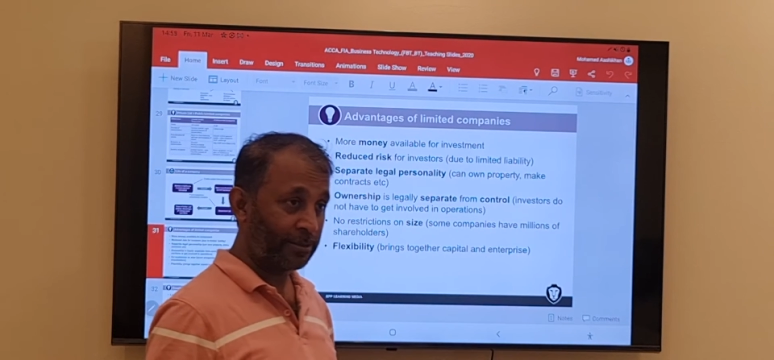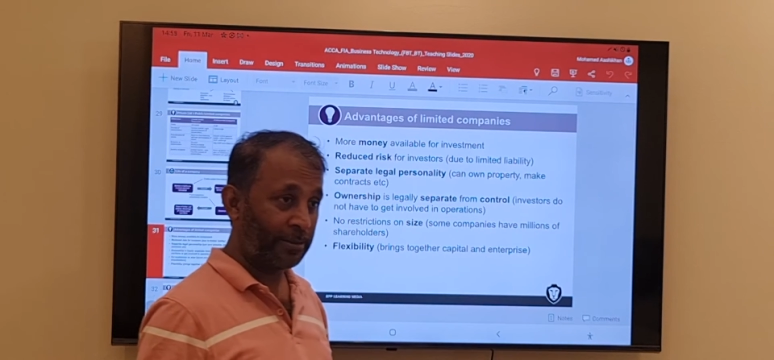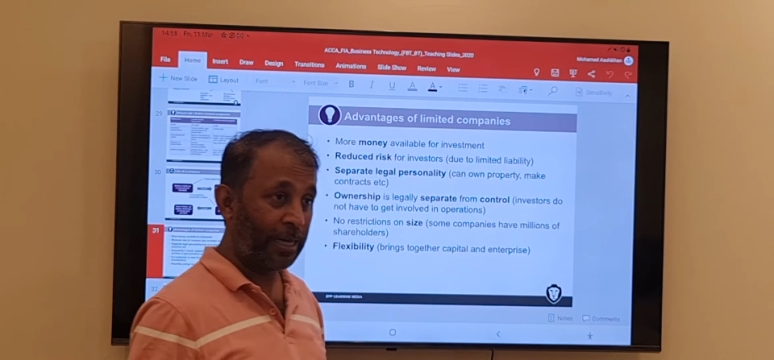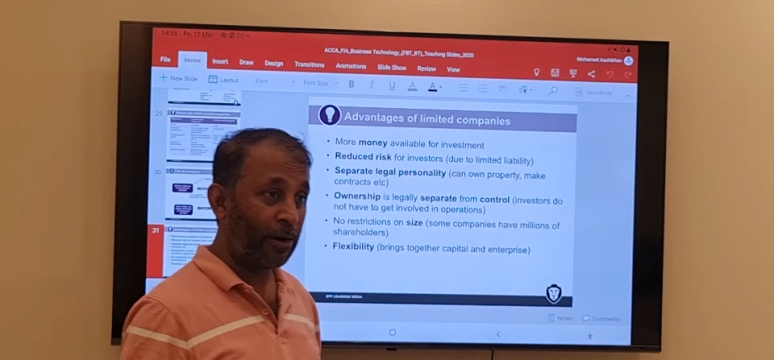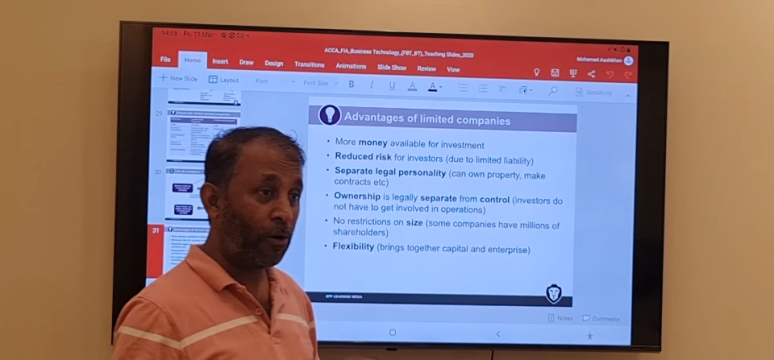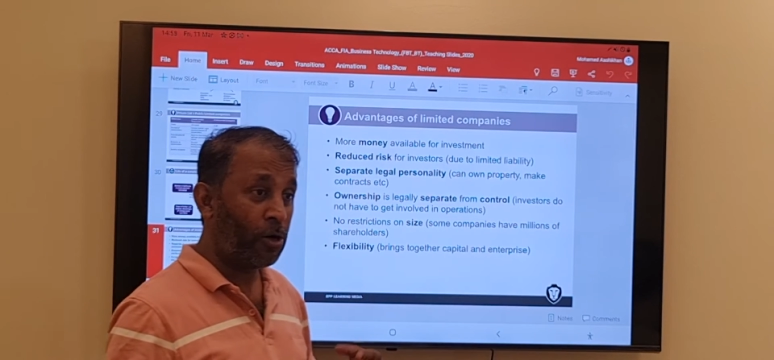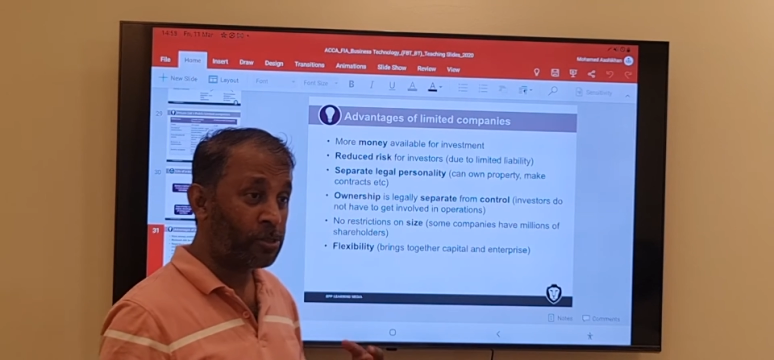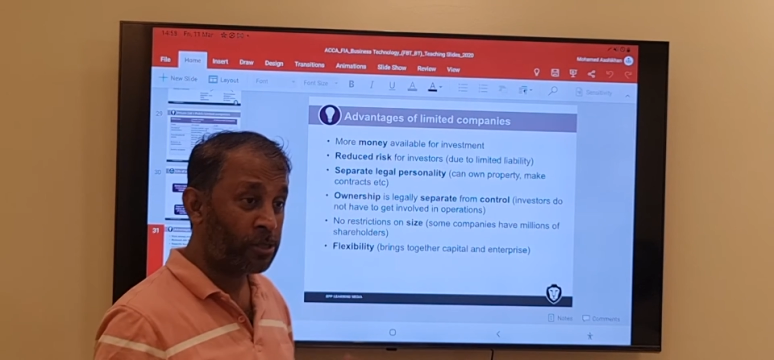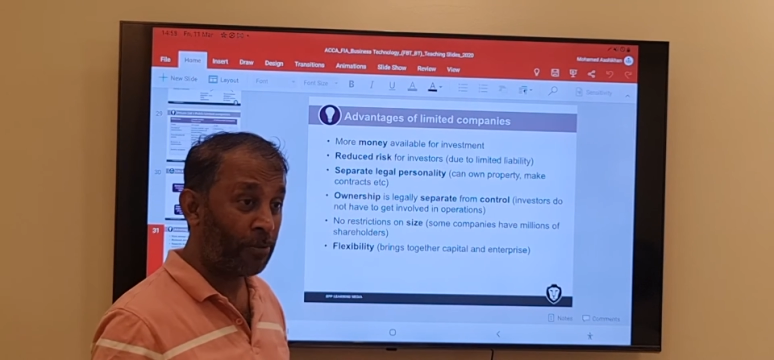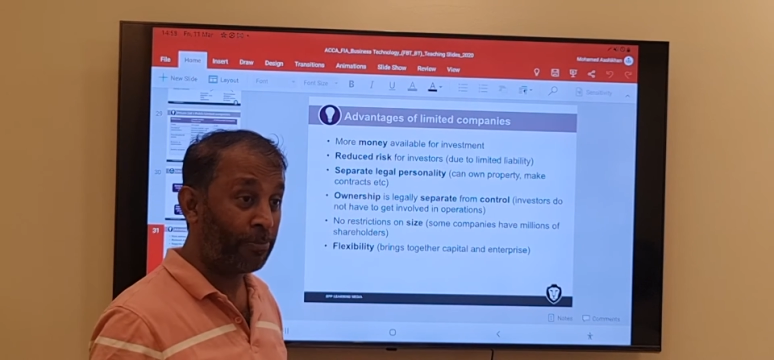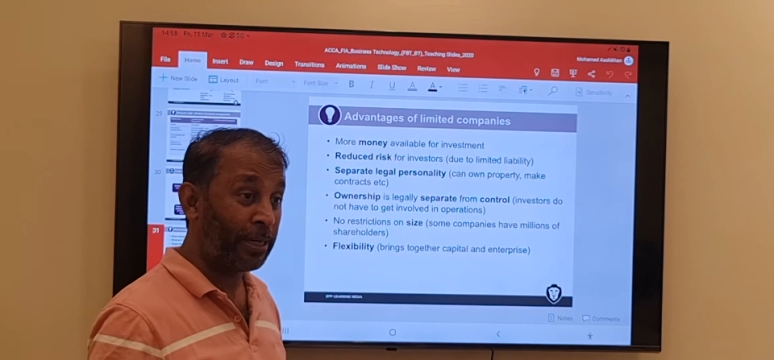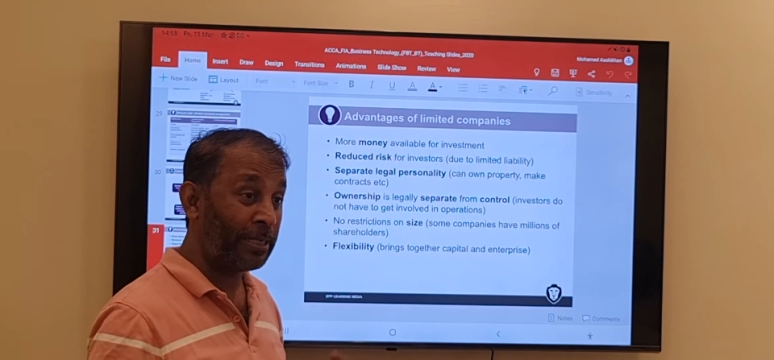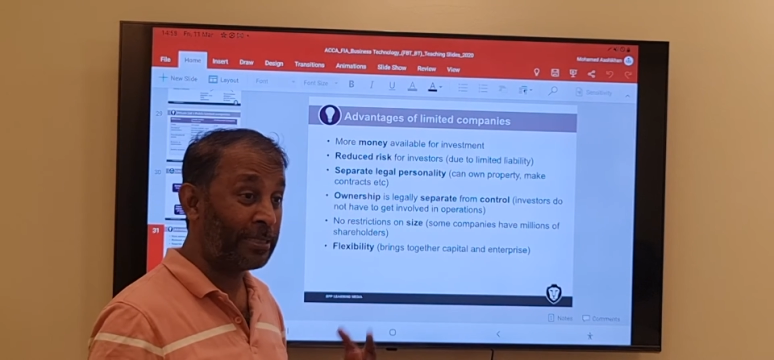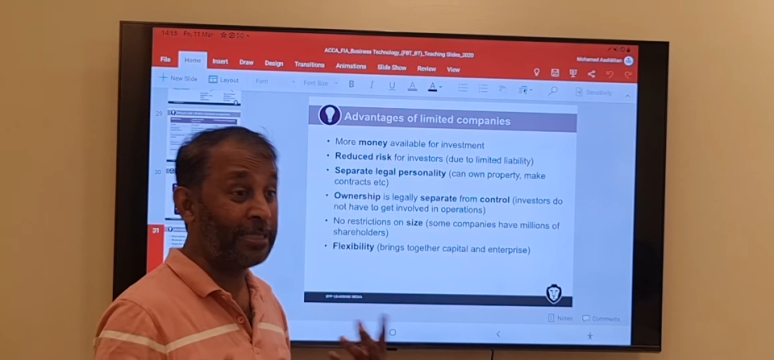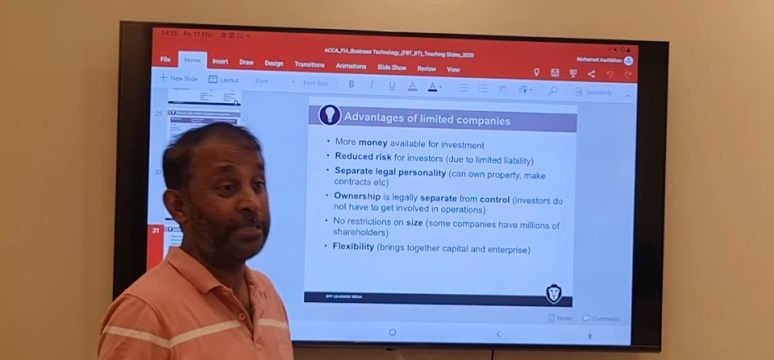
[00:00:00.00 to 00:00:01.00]
They also
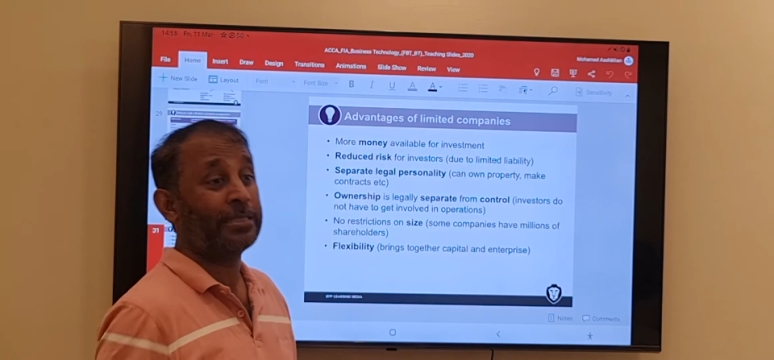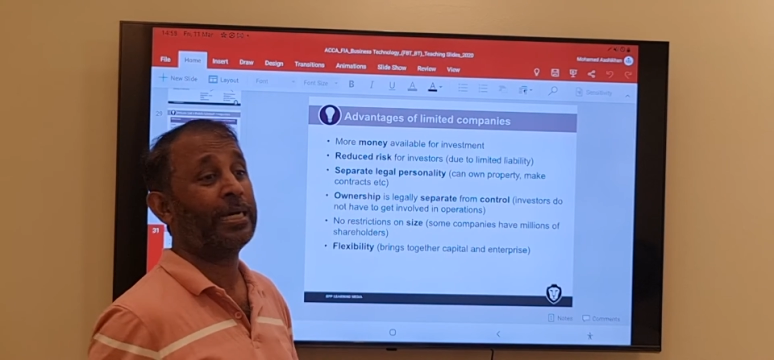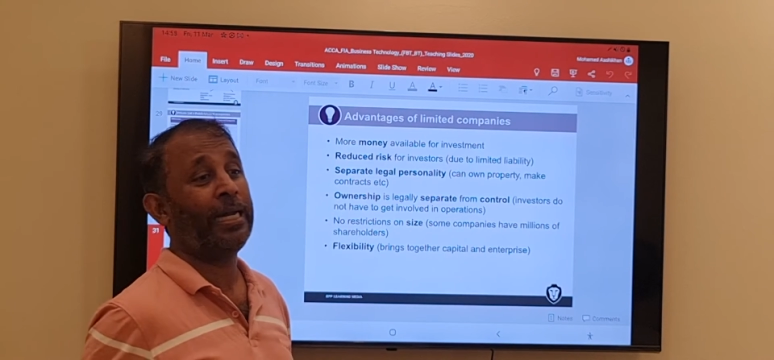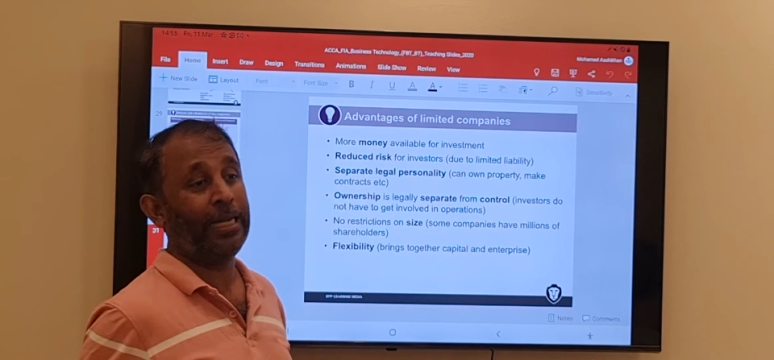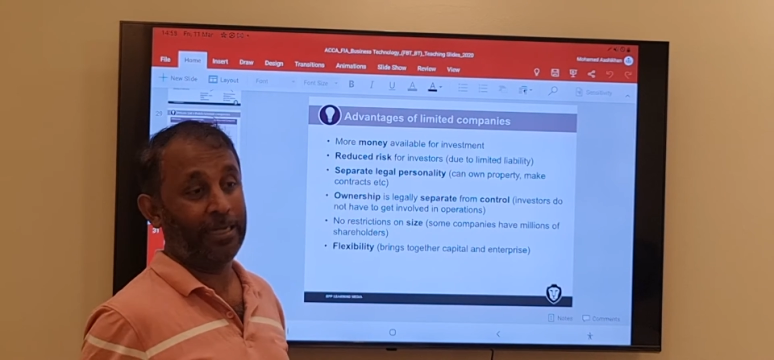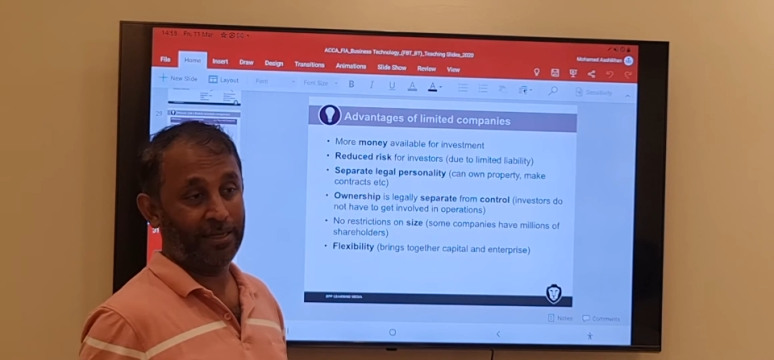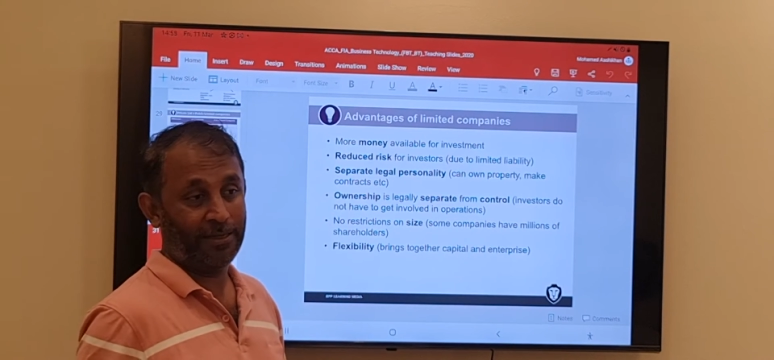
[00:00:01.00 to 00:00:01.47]
bring the skill.